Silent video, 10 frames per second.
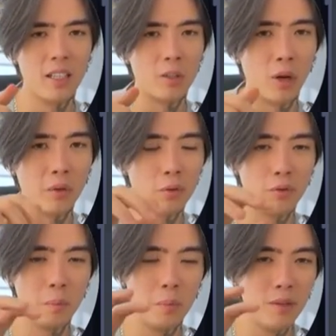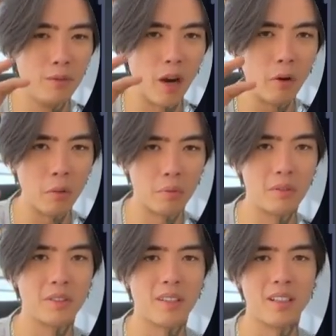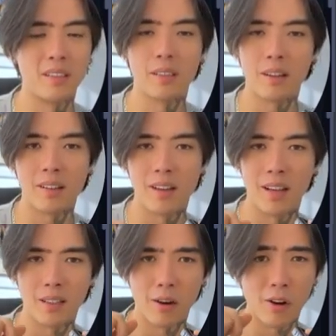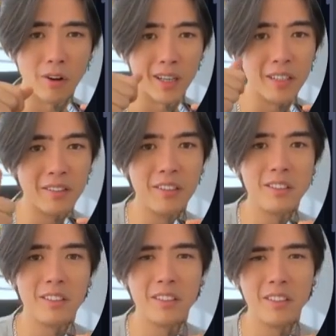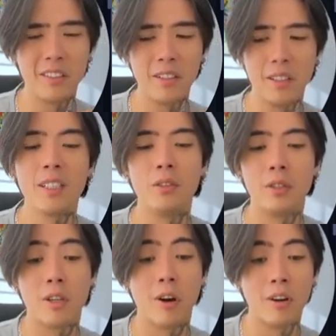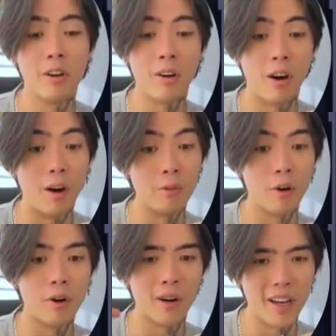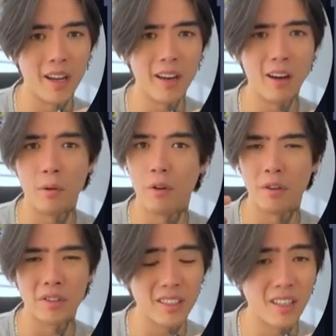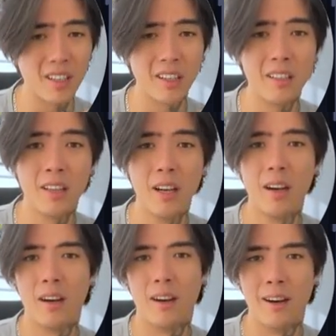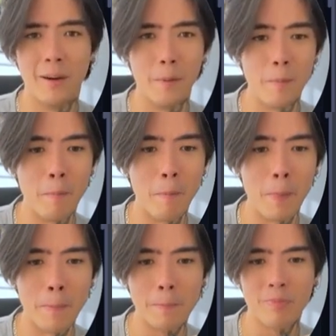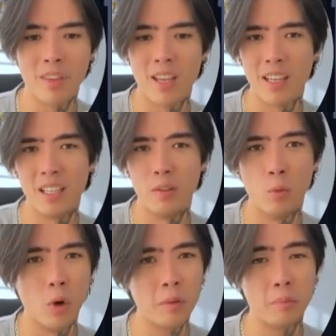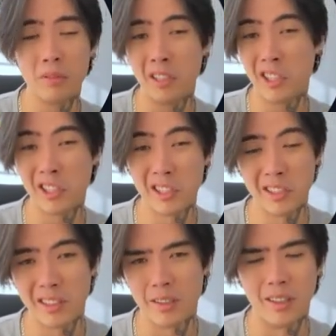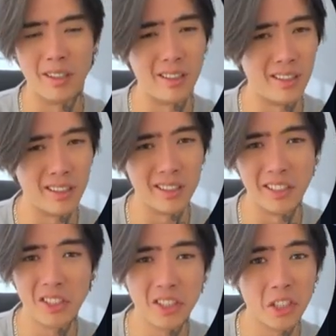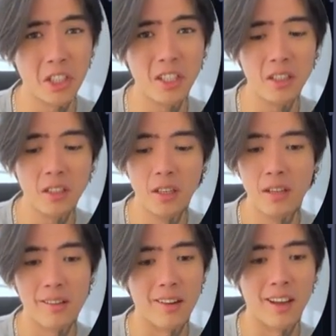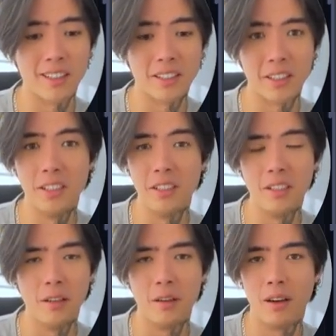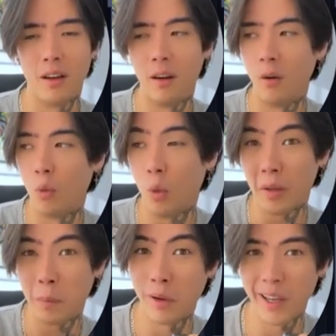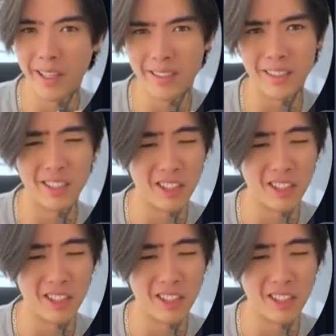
you have to be very precise, like her ethnicity, the color of her hair, of her skin, in what position is she, like in what place is